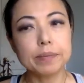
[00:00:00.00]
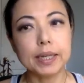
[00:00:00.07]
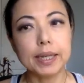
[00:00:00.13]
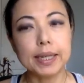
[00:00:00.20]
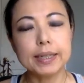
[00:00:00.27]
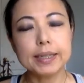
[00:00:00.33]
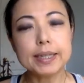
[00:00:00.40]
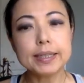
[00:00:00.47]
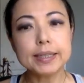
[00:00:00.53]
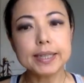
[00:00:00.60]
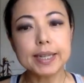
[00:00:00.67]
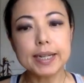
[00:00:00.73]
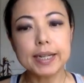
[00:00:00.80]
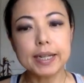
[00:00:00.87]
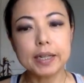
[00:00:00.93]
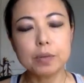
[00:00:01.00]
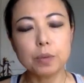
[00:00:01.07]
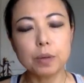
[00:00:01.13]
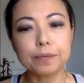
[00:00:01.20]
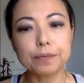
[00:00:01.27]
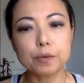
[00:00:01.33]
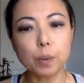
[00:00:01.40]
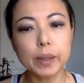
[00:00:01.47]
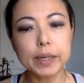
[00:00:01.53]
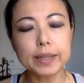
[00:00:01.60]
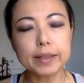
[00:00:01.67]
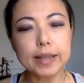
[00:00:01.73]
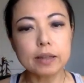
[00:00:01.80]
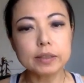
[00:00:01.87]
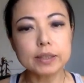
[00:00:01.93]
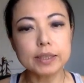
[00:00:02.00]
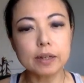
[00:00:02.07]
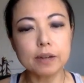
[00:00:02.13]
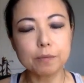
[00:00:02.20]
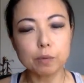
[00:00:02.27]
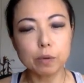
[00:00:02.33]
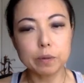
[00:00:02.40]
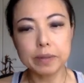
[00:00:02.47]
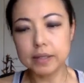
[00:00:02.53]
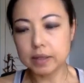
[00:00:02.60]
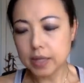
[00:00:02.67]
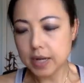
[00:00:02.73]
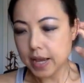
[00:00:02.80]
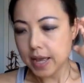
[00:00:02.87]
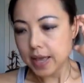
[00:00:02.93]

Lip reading: in this study with 20,000 of women,